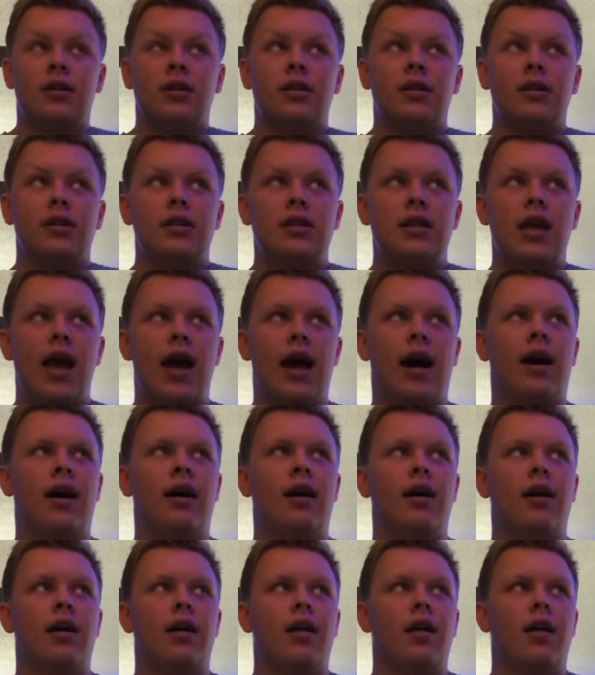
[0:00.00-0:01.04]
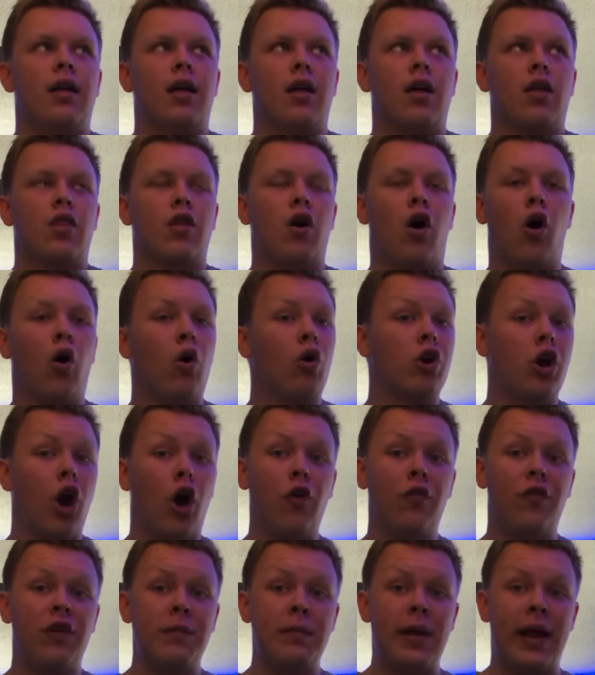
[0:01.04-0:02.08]
yeah, the whole
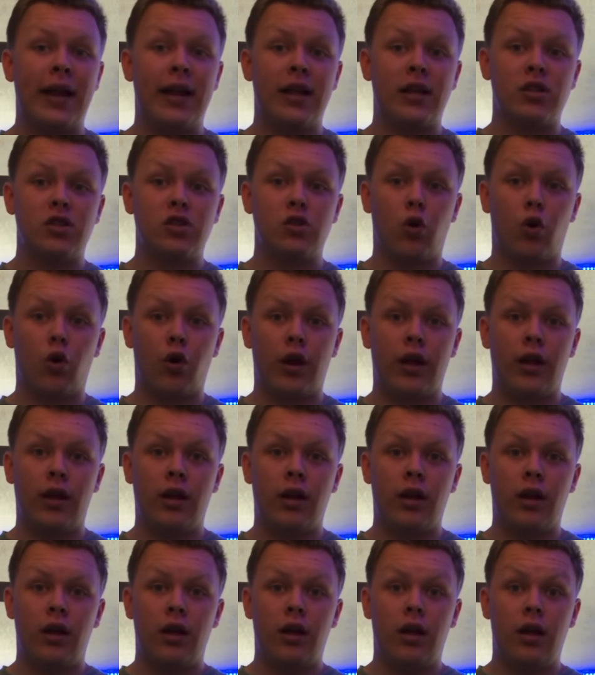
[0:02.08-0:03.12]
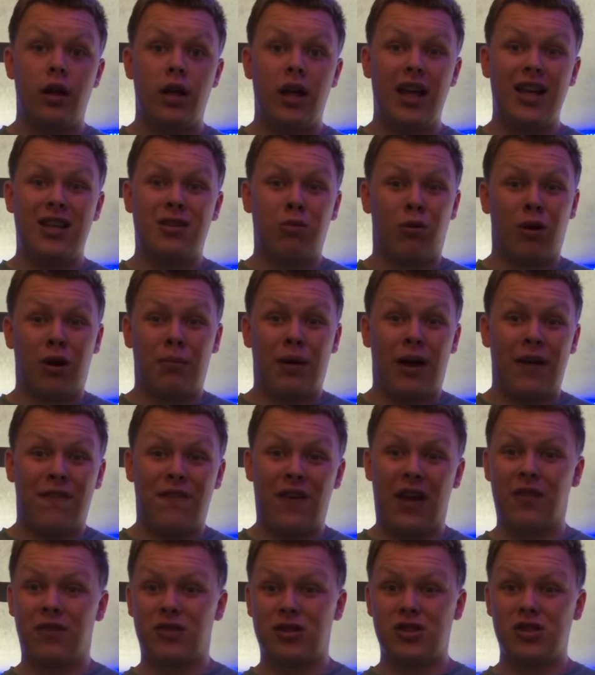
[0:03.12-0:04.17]
Kofi Mania story is one of my
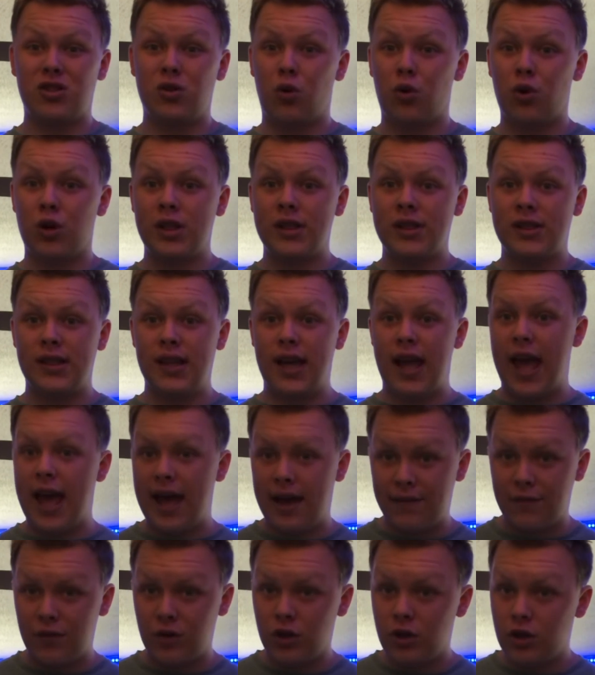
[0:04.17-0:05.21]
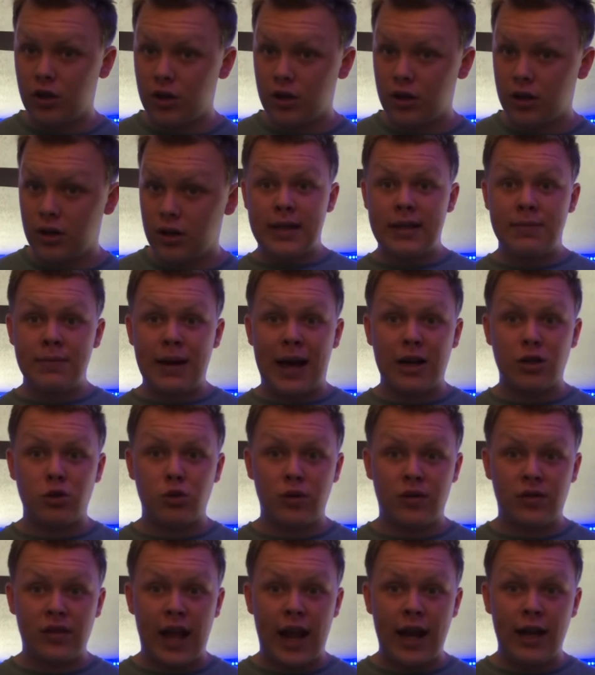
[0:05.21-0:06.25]
favorite stories His match
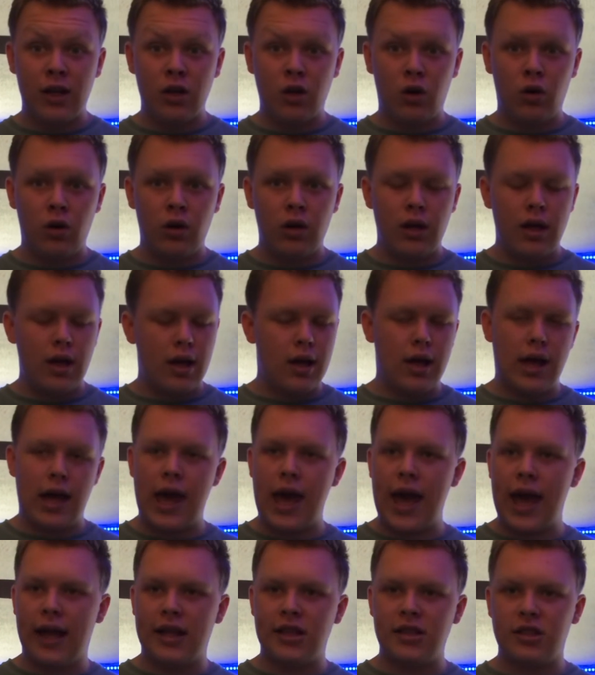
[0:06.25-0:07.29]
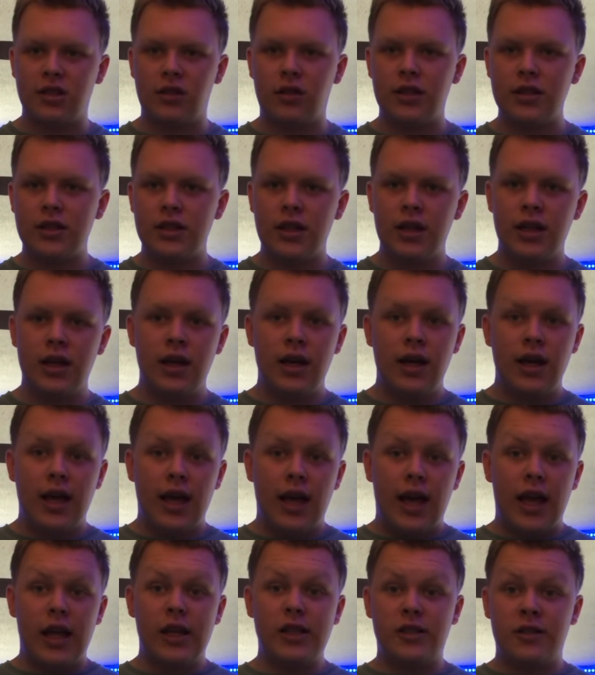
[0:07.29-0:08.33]
with Daniel, excellent.
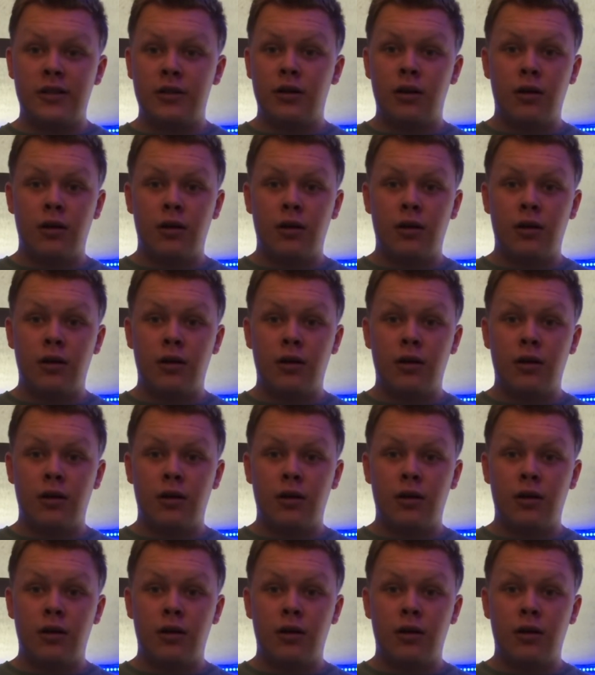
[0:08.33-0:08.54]
His